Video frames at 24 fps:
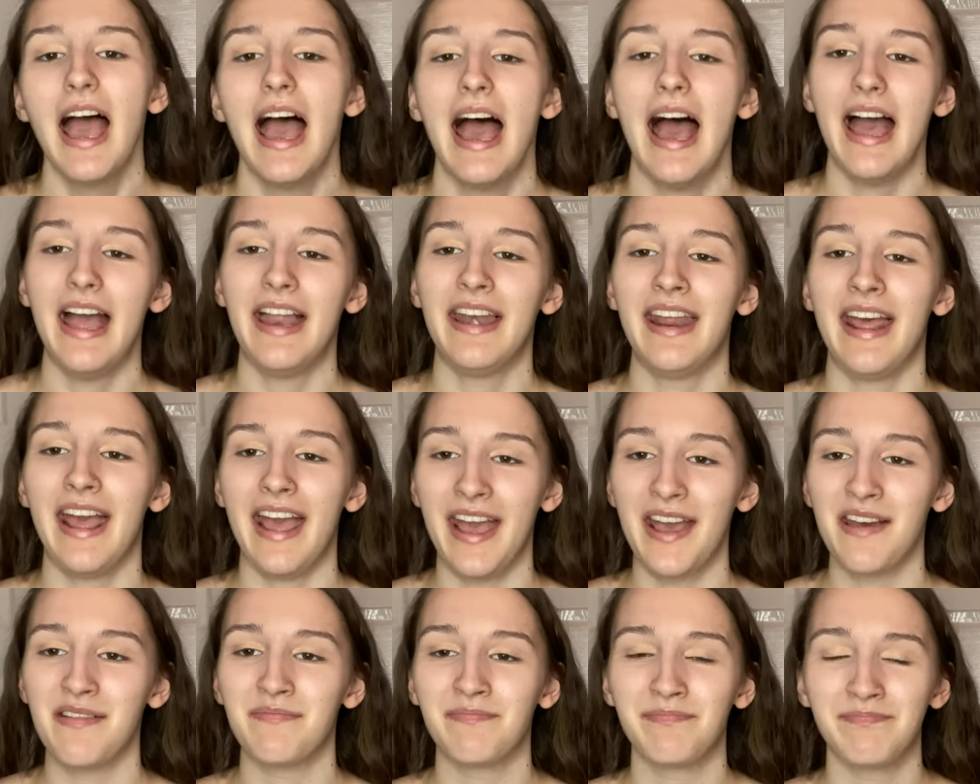And
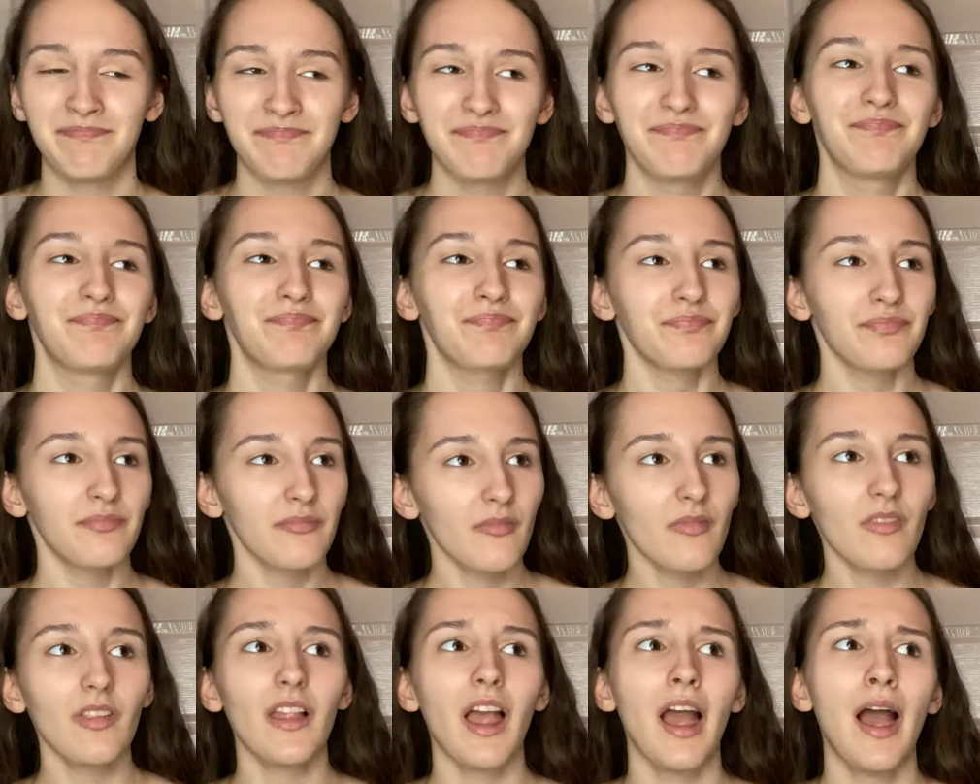
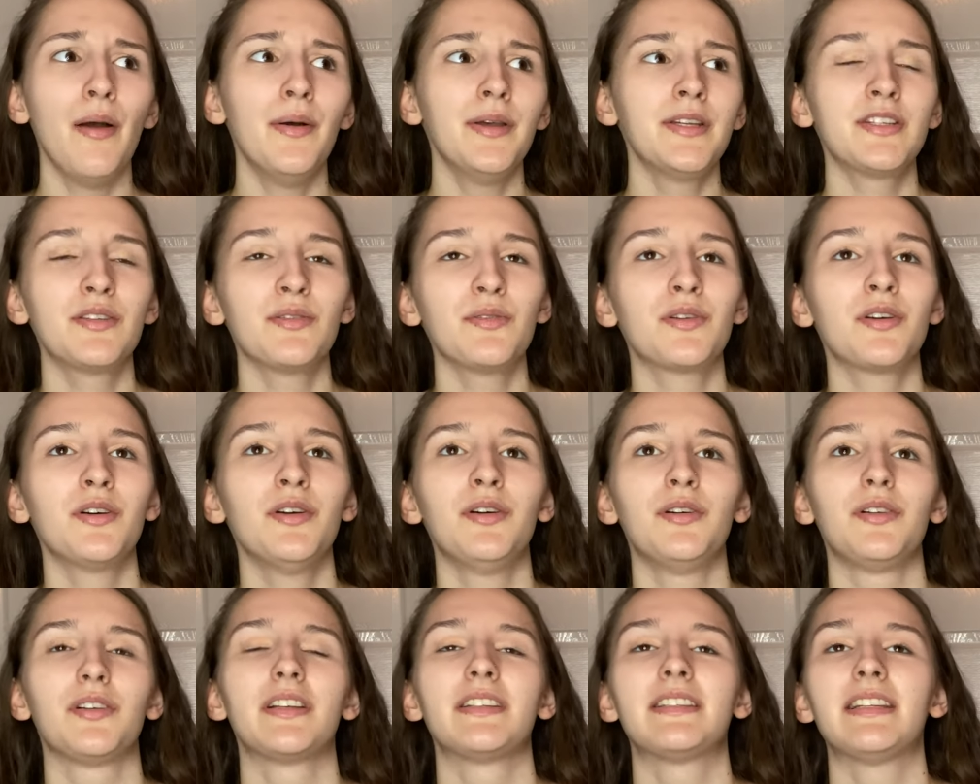it was so
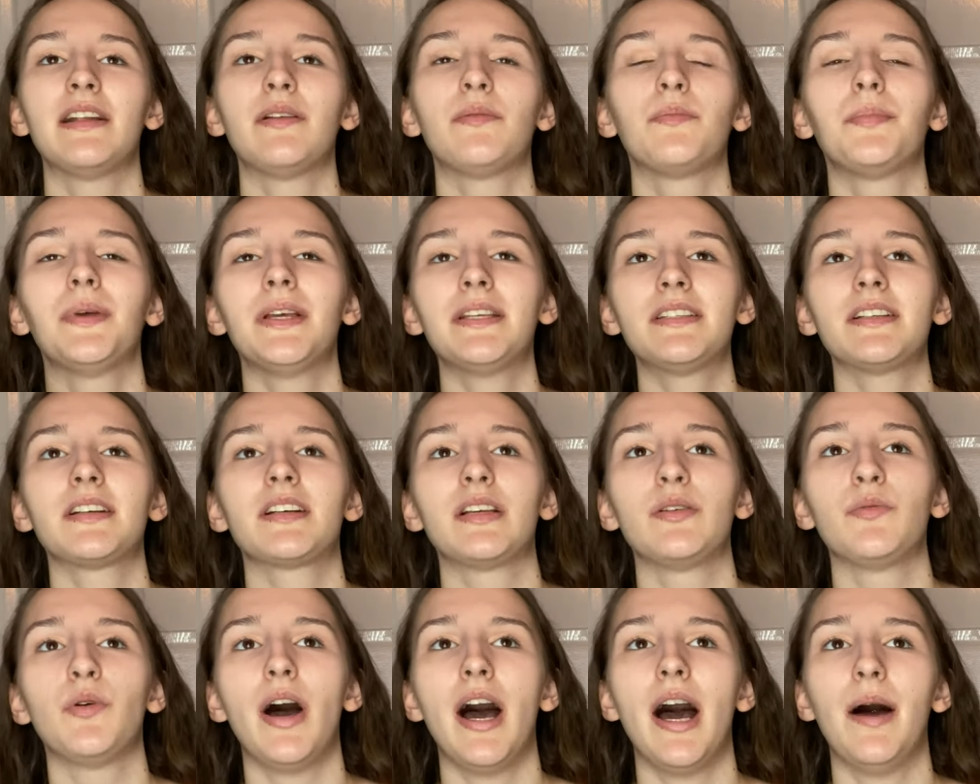cool, because then
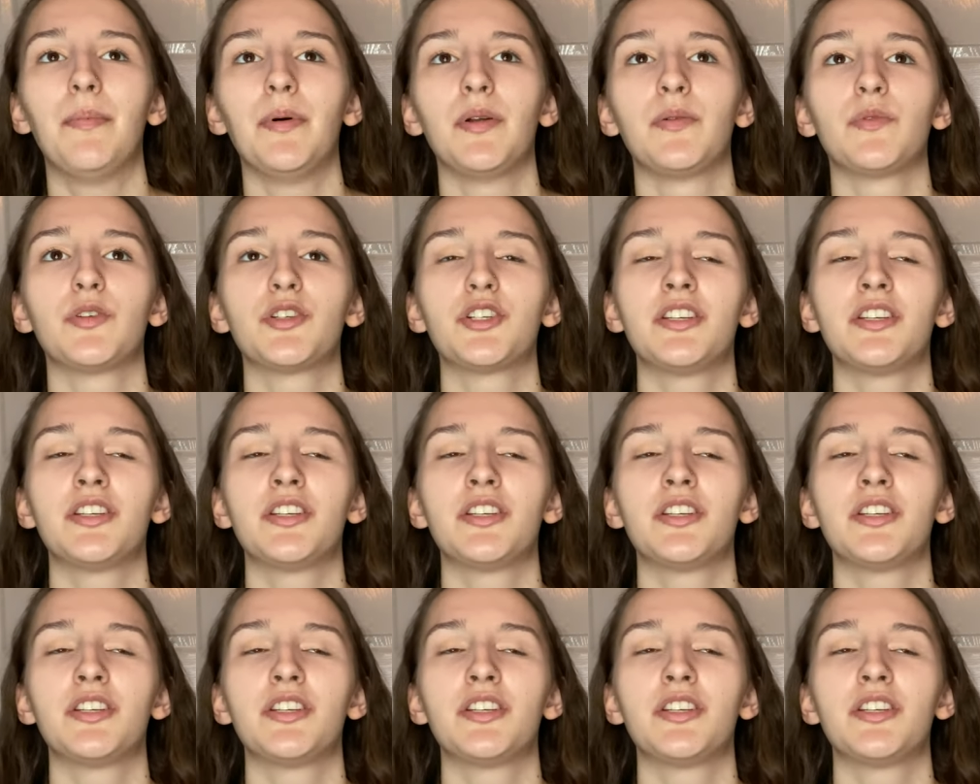basically what happened was she